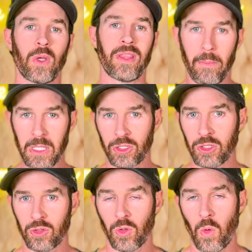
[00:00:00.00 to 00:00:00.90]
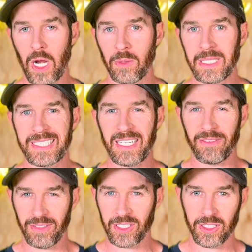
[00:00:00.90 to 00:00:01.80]
with emissions requirements,
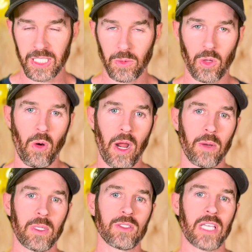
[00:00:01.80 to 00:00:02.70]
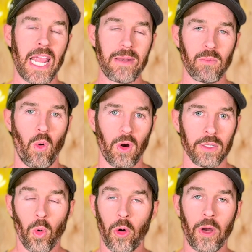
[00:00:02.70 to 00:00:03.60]
efficiency requirements, and more.
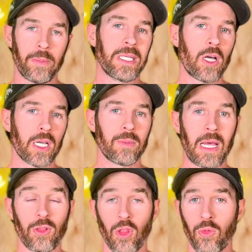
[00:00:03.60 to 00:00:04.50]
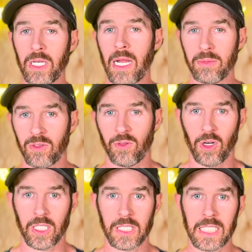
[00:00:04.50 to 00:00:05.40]
We're going to be talking about the three types of
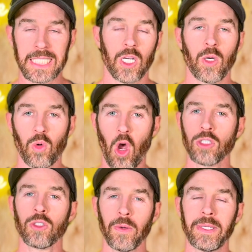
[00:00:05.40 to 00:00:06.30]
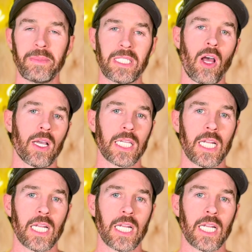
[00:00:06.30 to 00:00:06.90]
furnaces, and we're also going to be talking